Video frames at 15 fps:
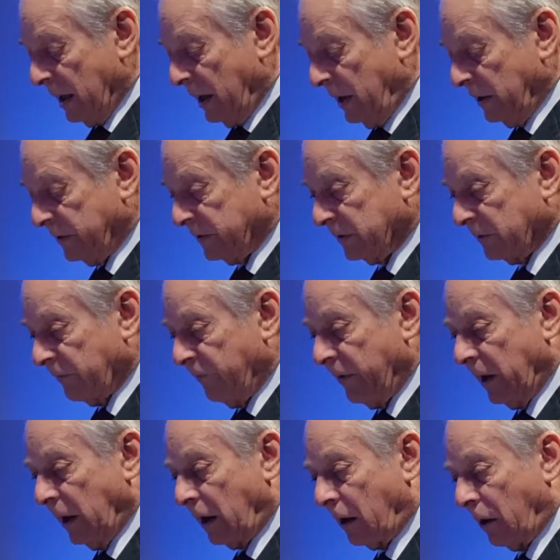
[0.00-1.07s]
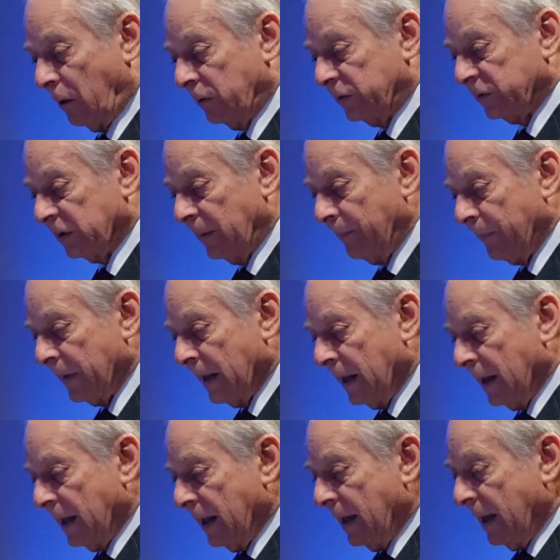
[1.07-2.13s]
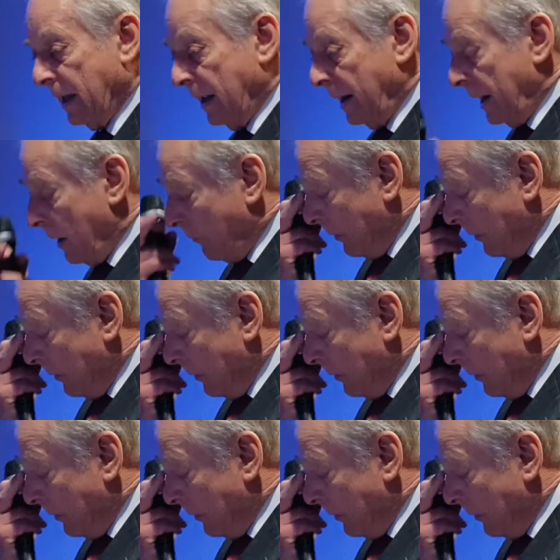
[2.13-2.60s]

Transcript: is very close. Now,